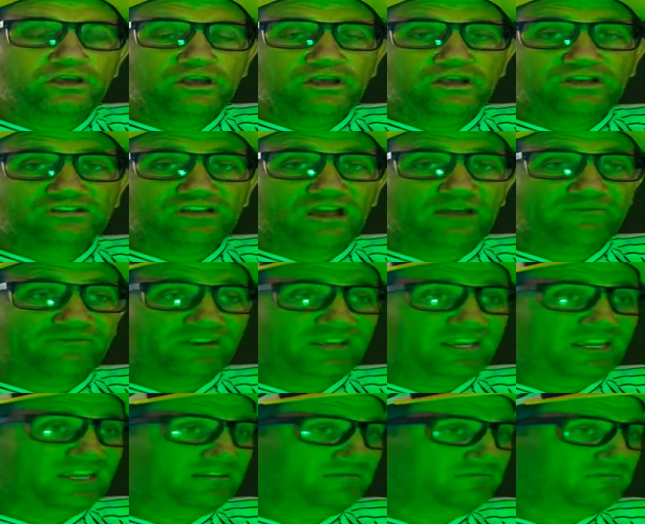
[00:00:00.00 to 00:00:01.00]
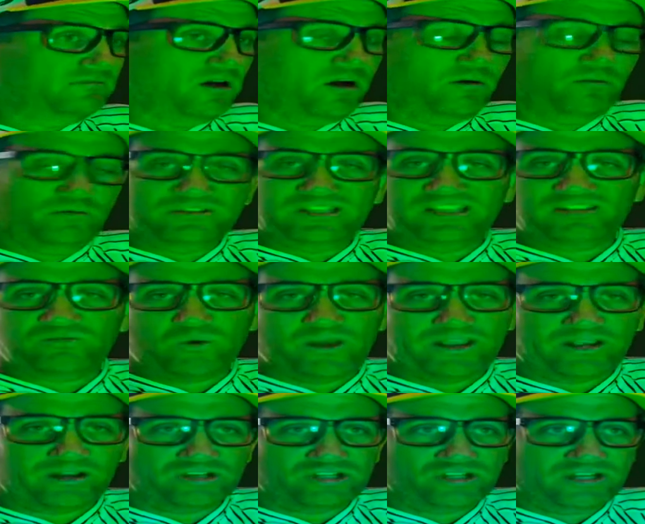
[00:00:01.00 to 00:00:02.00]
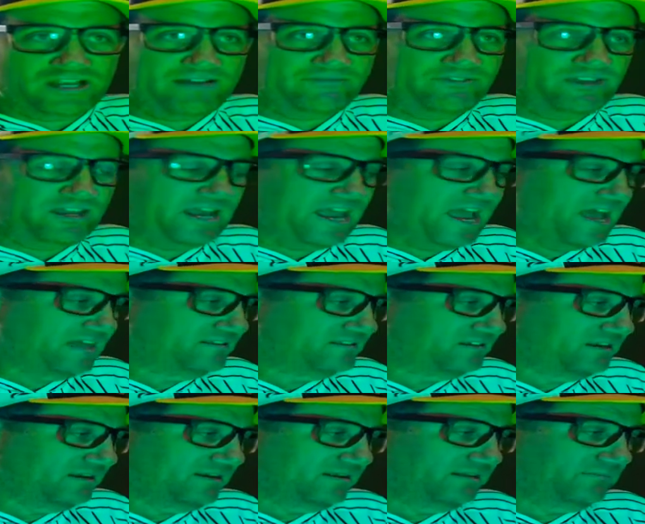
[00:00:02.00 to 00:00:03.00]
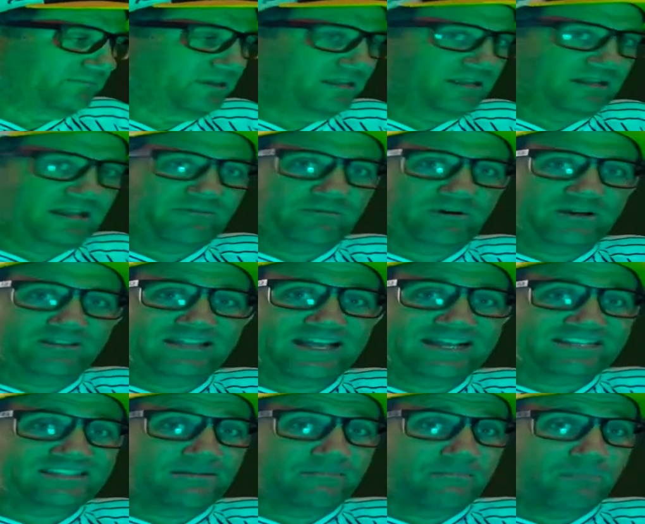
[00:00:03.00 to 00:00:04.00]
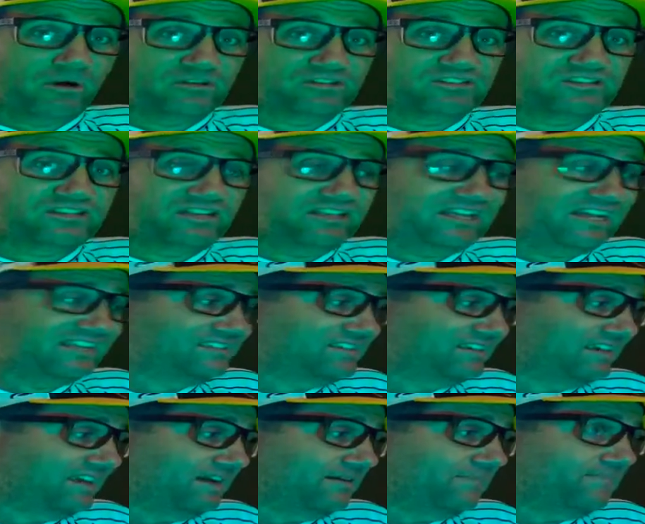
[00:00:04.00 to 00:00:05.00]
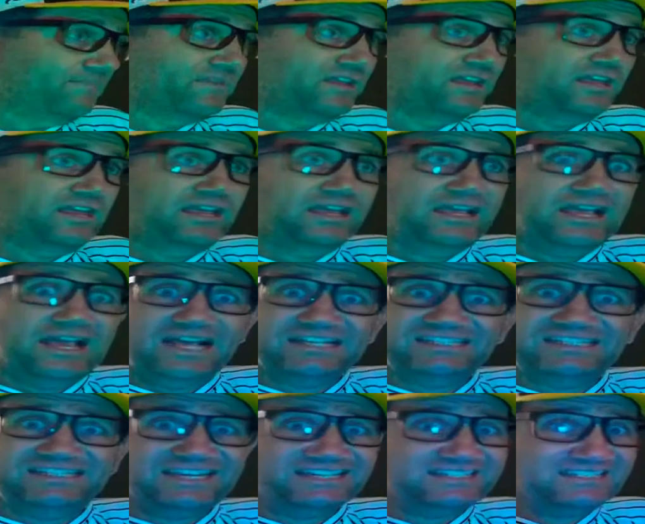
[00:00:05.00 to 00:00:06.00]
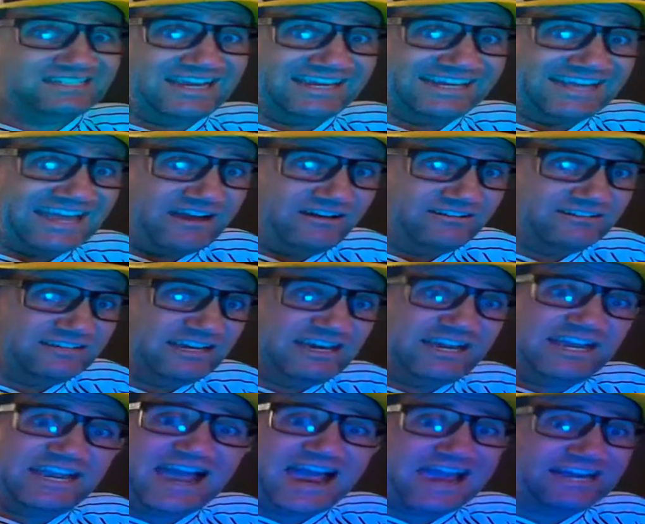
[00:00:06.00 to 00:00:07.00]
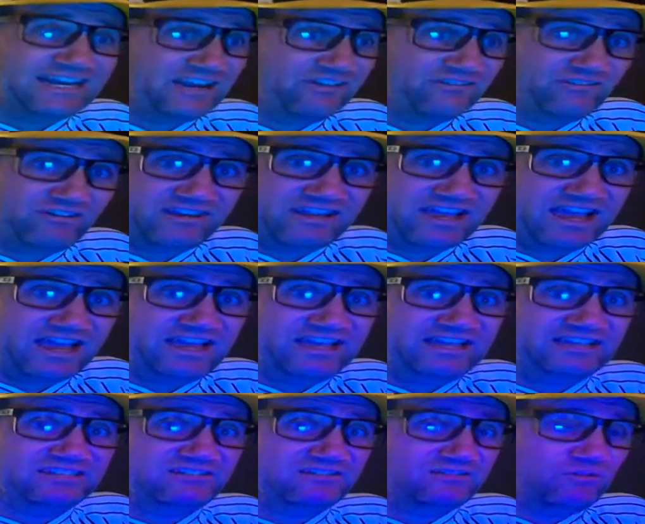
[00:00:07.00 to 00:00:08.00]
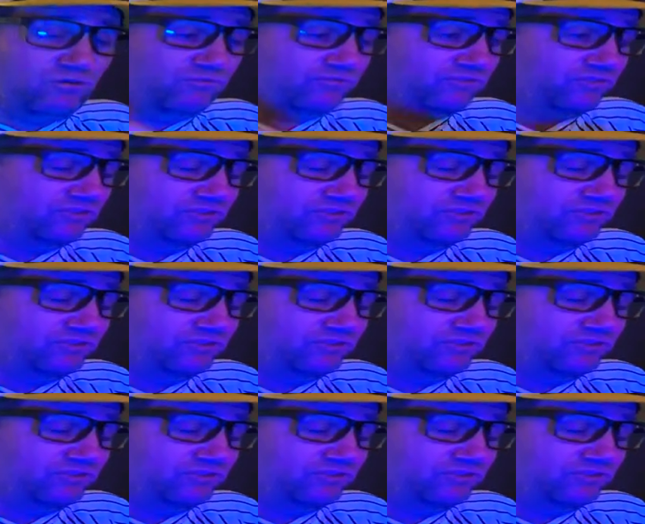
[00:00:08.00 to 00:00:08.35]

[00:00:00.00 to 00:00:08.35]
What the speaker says: So hopefully, this week I should have that out. So it'll be another one. That's a monster. That's a 16-hour day, 800 k's all through the